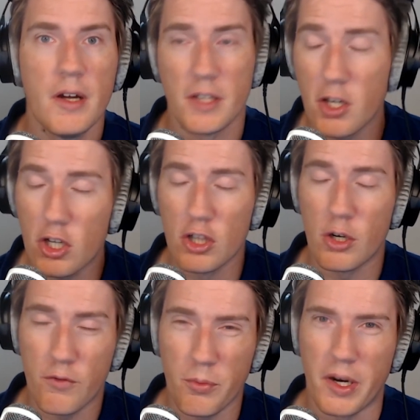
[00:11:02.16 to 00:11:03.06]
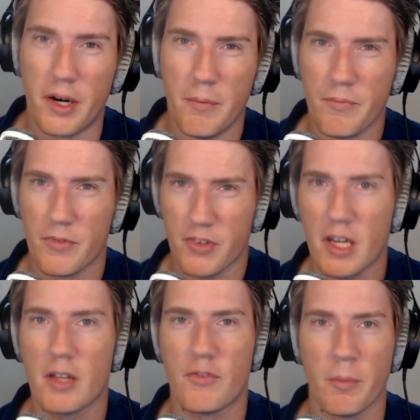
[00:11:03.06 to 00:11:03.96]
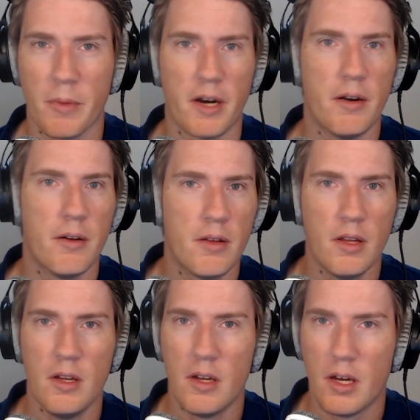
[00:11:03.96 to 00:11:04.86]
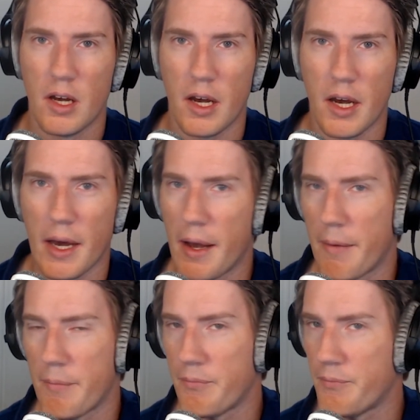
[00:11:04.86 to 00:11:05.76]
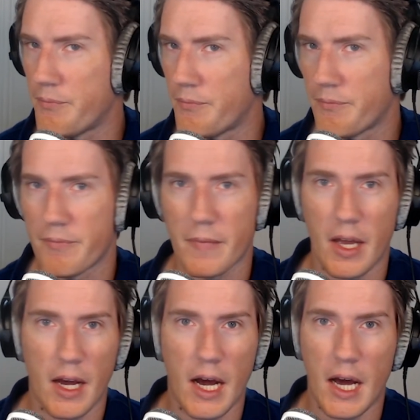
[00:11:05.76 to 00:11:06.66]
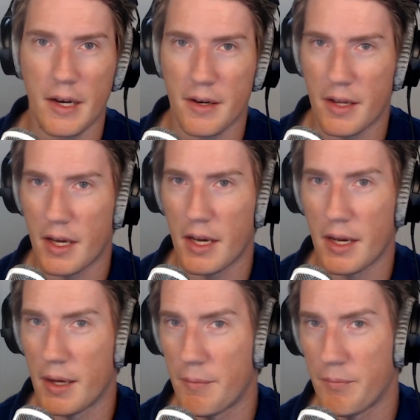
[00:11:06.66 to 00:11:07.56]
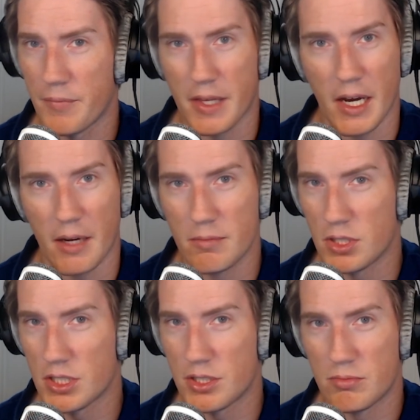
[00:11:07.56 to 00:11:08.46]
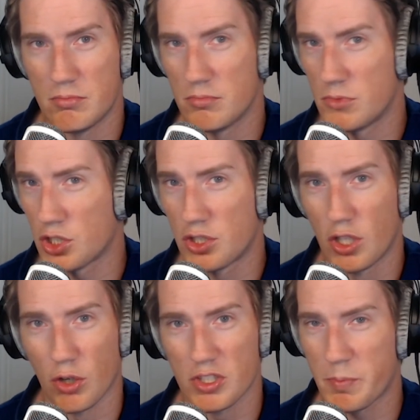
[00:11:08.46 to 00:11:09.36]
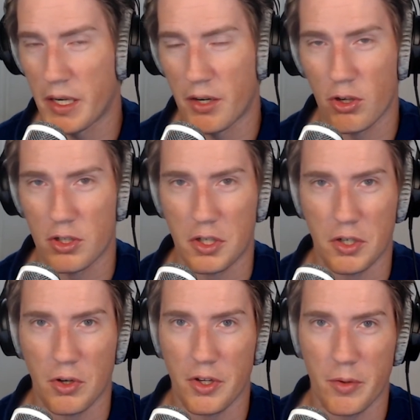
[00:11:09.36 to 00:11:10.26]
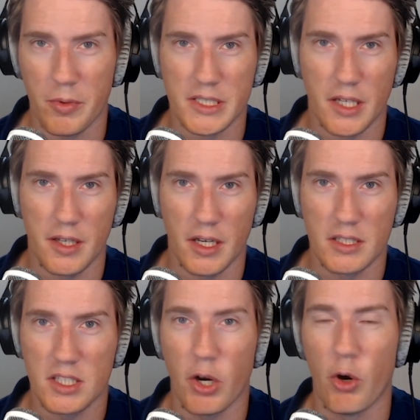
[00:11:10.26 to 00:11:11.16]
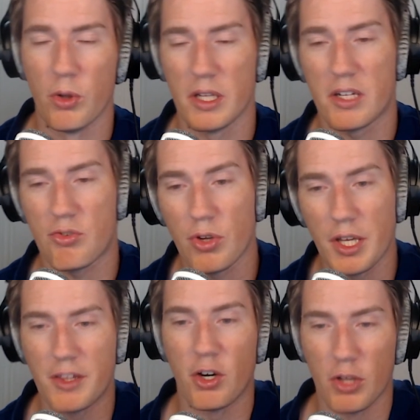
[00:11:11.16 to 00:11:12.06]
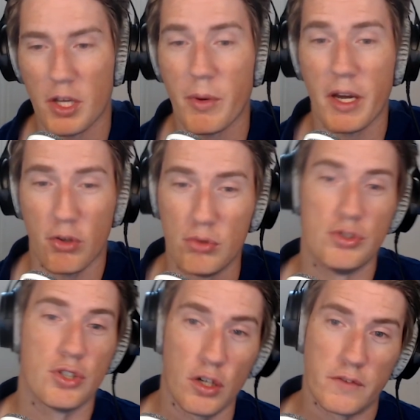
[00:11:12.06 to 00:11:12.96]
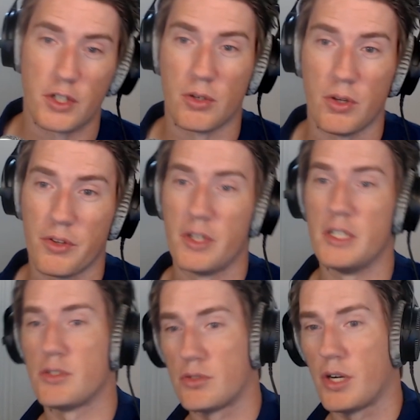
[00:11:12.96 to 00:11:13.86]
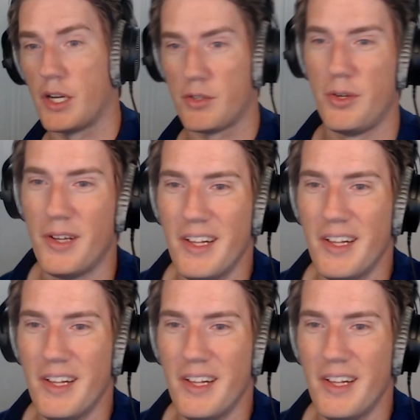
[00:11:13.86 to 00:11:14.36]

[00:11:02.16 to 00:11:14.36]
Then you can learn from there, take it from there. Um, and um, yeah, just just don't spend all your gold on resetting. It's the only, literally the only way to lose all of your gold is to try to